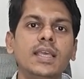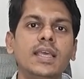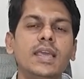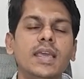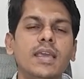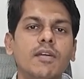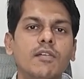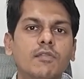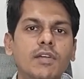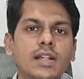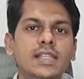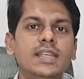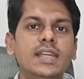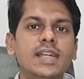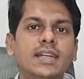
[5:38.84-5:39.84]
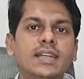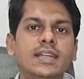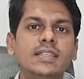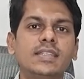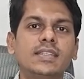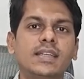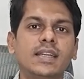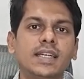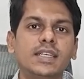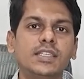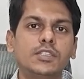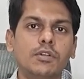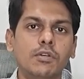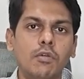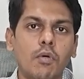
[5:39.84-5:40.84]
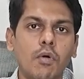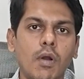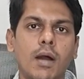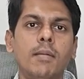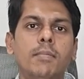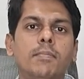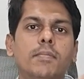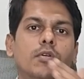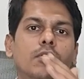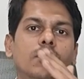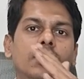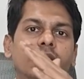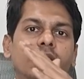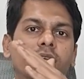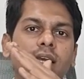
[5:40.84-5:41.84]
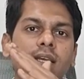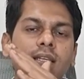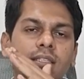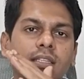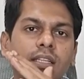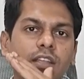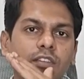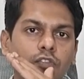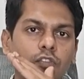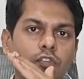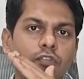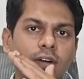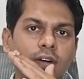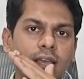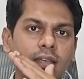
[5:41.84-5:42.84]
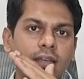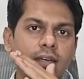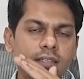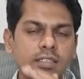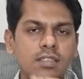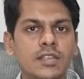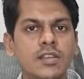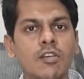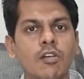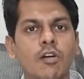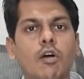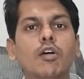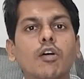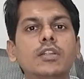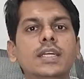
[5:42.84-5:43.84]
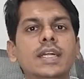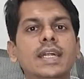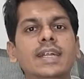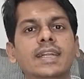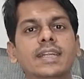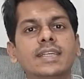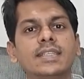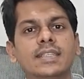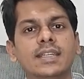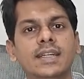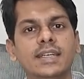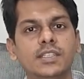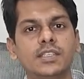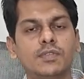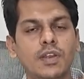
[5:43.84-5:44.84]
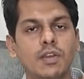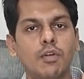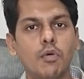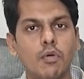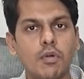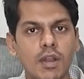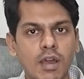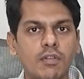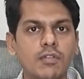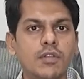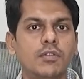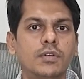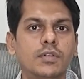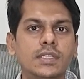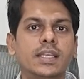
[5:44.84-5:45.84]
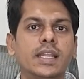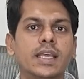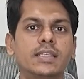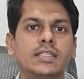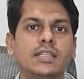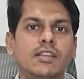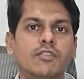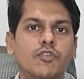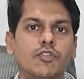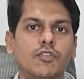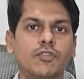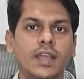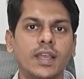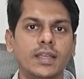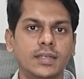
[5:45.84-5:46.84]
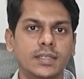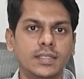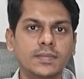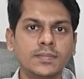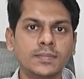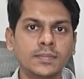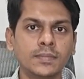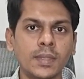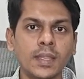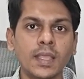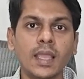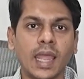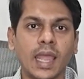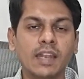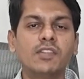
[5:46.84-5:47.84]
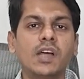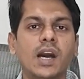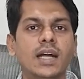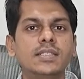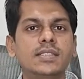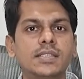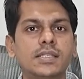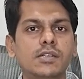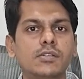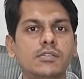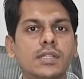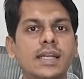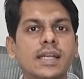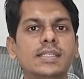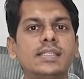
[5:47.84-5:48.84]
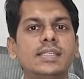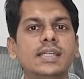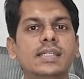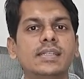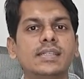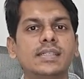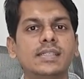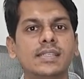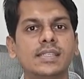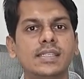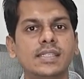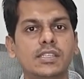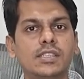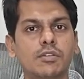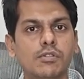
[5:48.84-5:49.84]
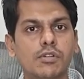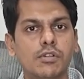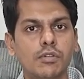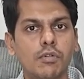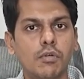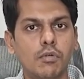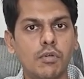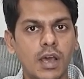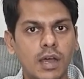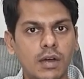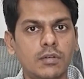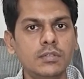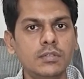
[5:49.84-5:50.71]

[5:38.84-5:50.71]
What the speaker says: will the interest rates go up over the next 3, 4, 5 years, or the interest rates will go down over the next 3, 4, 5 years. And if the answer to that is the interest rates are going to go down,